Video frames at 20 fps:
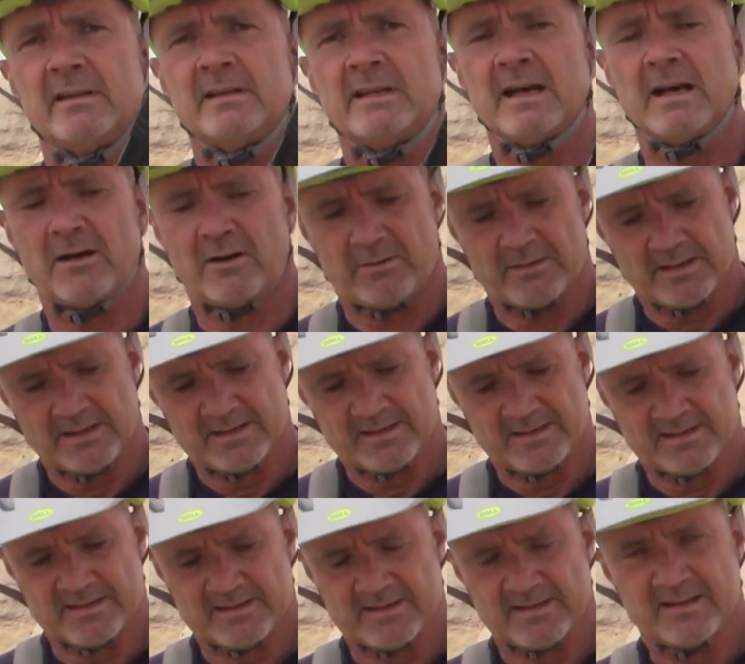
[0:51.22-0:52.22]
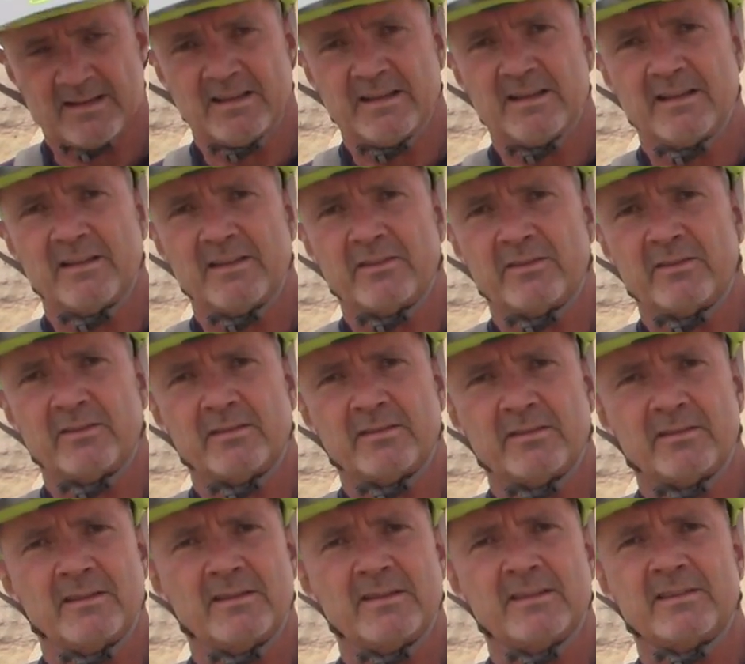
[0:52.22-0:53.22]
Now,
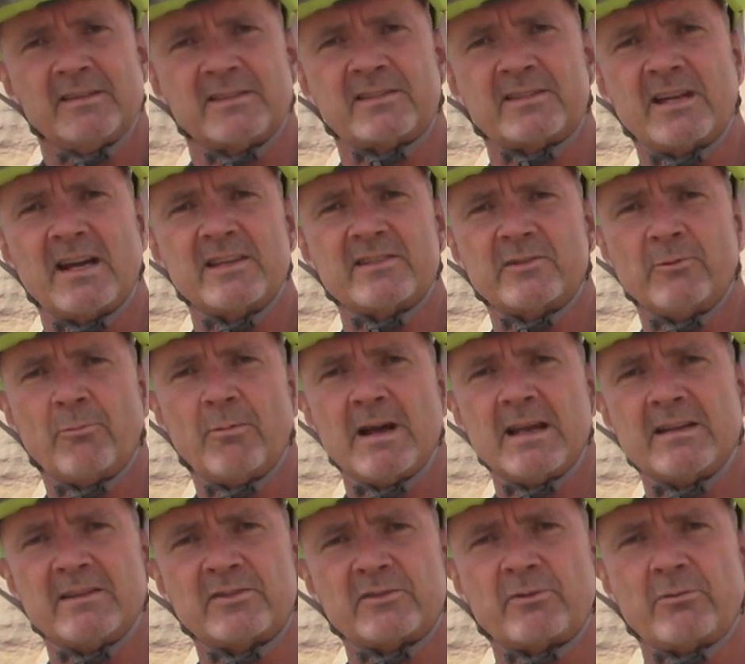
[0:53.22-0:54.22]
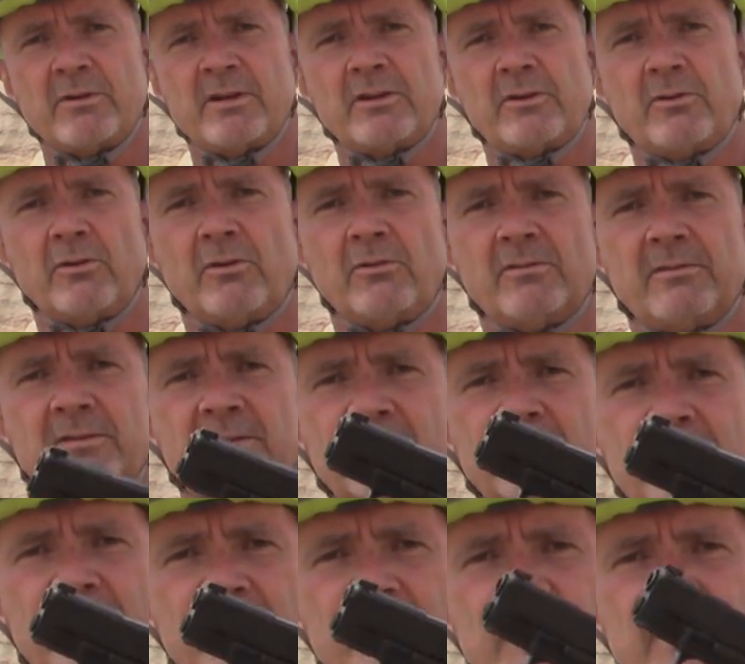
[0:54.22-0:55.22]
the size and weight is critical,
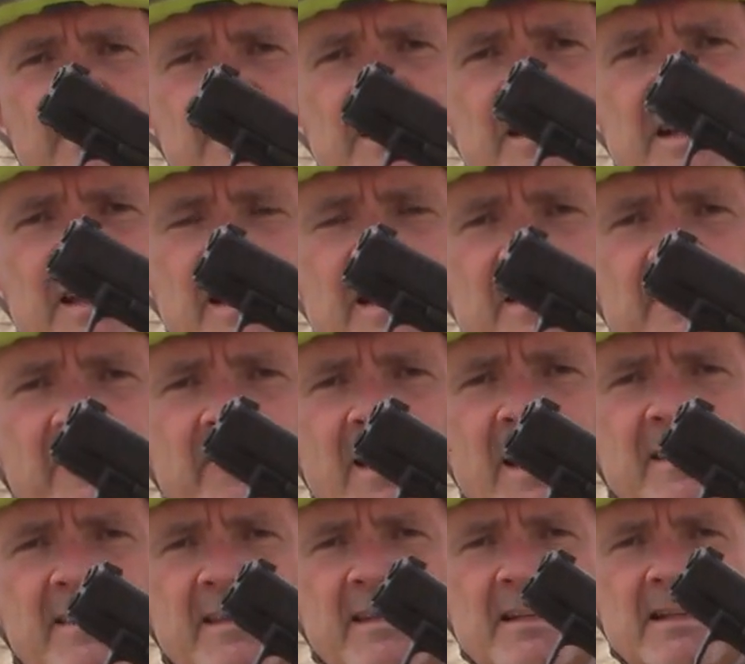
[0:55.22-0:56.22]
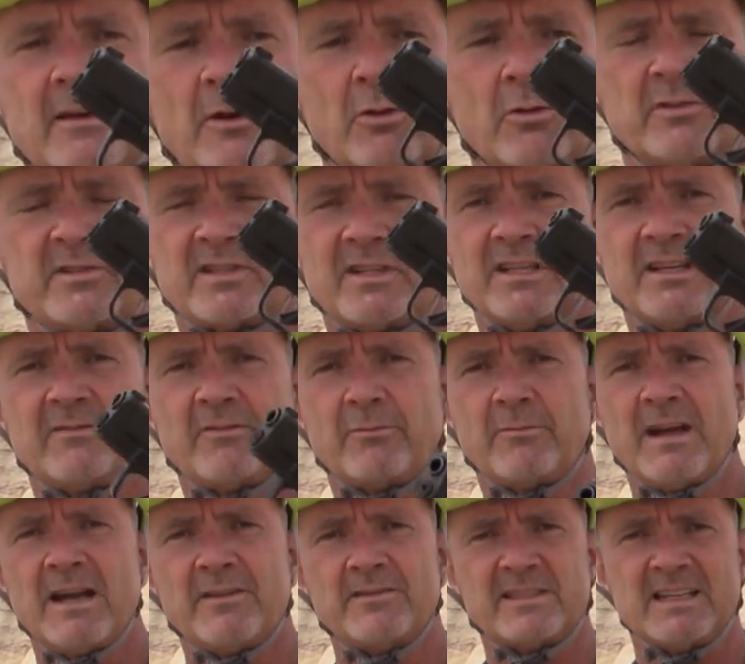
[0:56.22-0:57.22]
and the fact that it holds
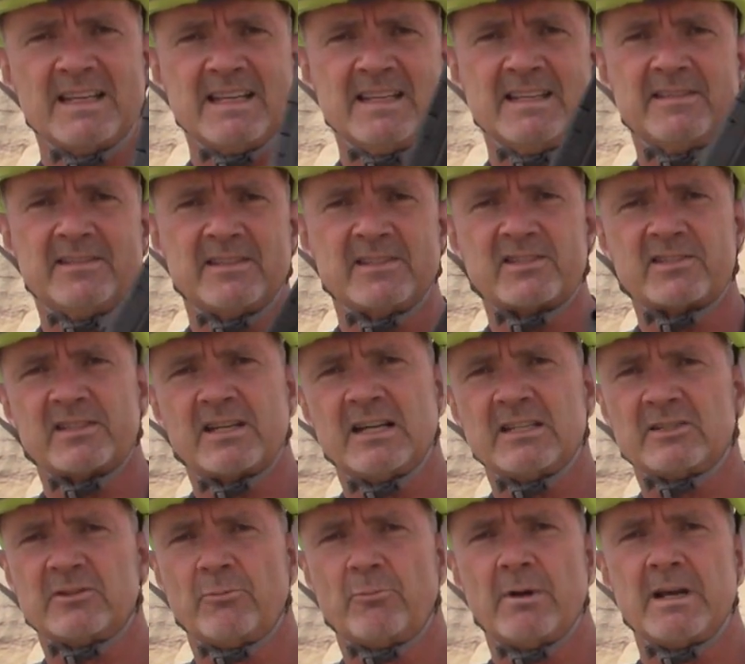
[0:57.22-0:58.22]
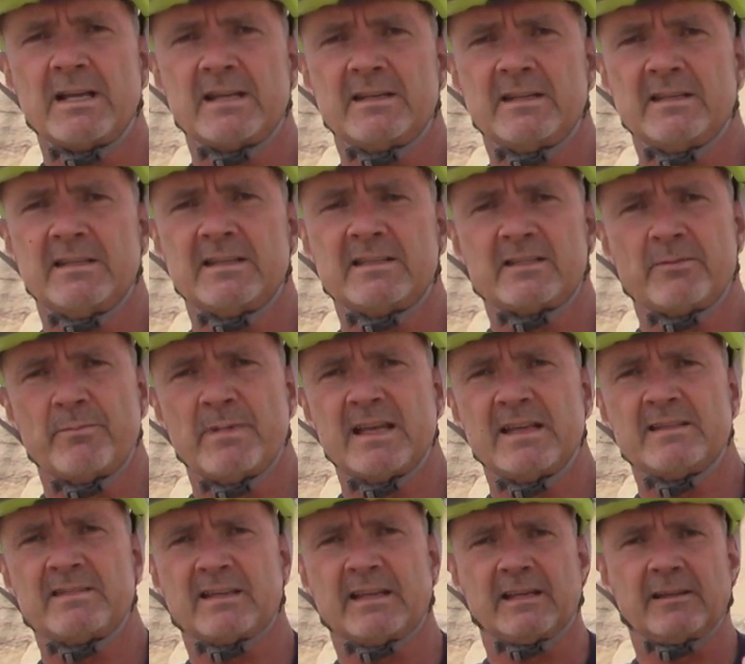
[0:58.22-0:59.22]
eleven rounds in this size and weight is
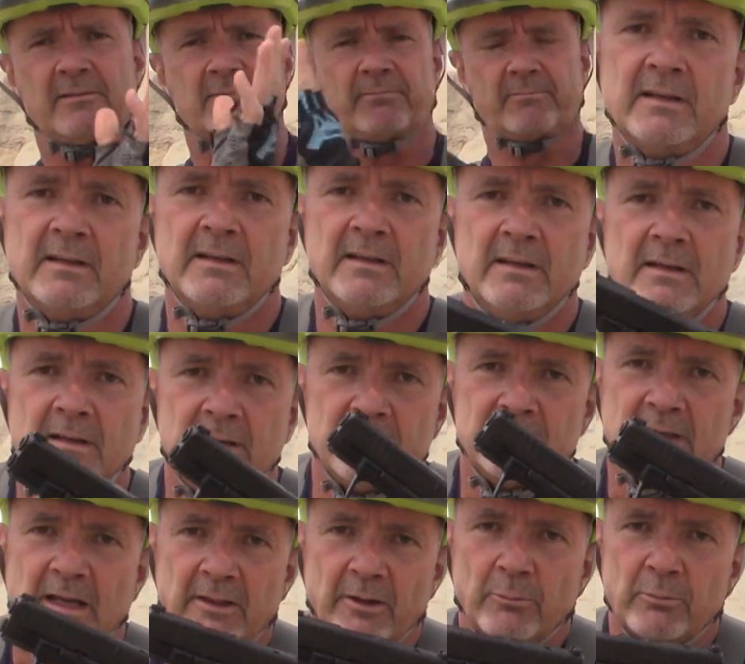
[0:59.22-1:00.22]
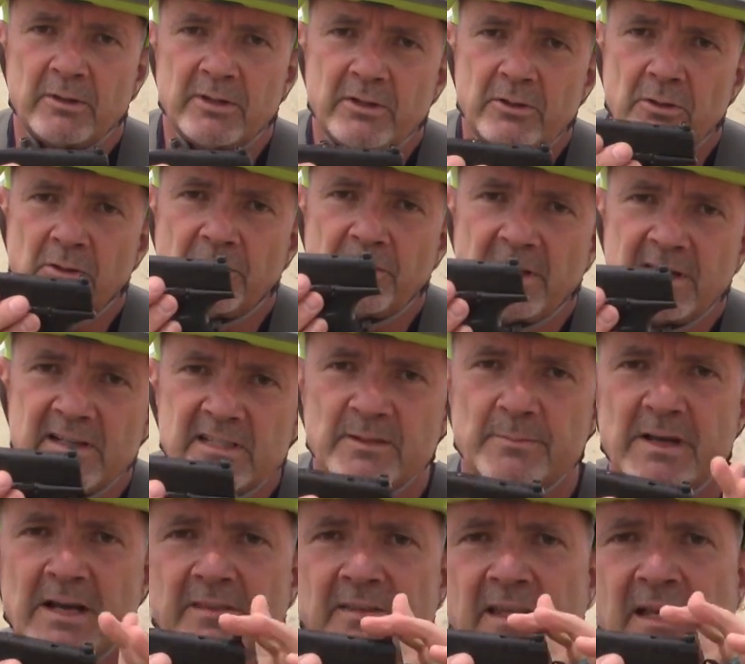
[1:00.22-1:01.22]
amazing. Now, the really cool things
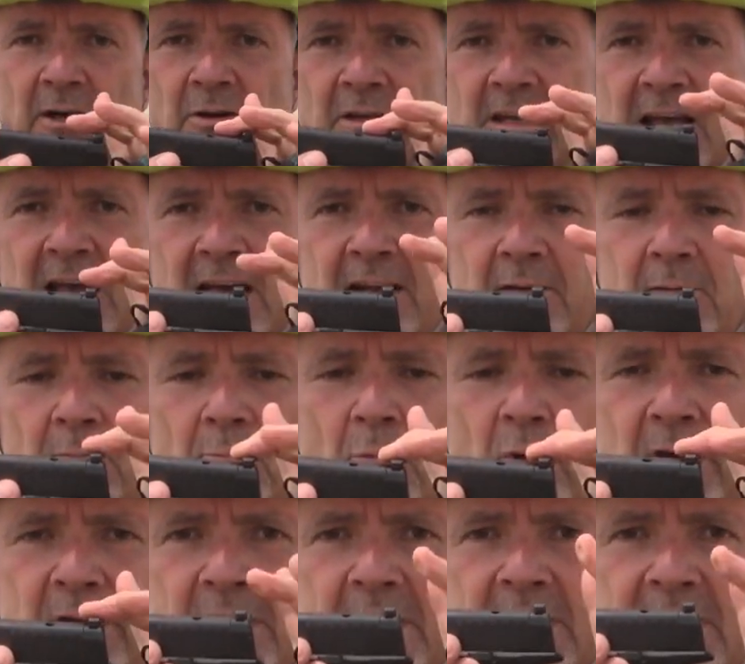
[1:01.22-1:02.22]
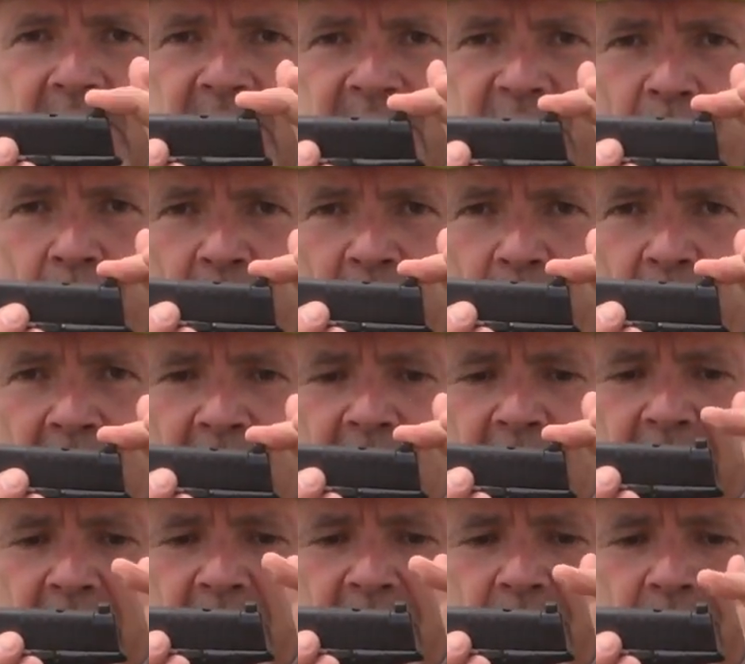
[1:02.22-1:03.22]
about the Hellcat, one is the grip
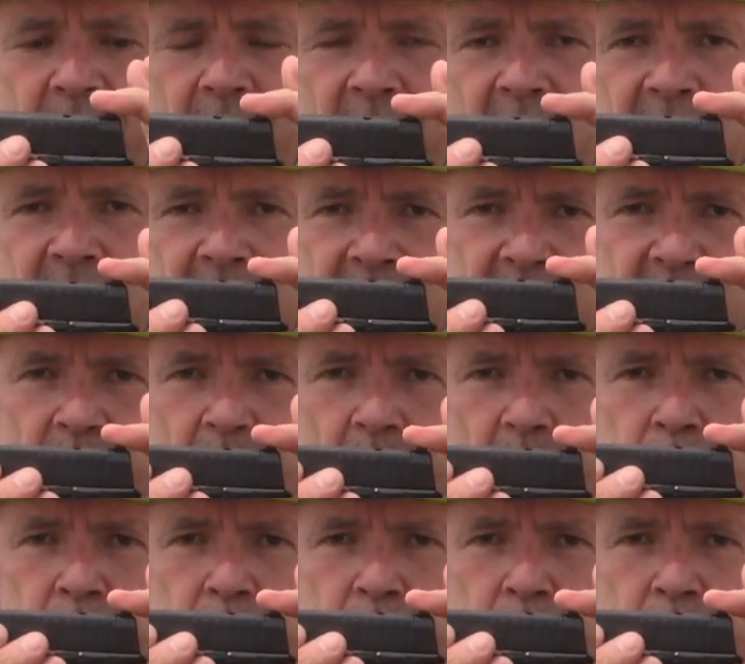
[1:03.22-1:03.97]
height. It's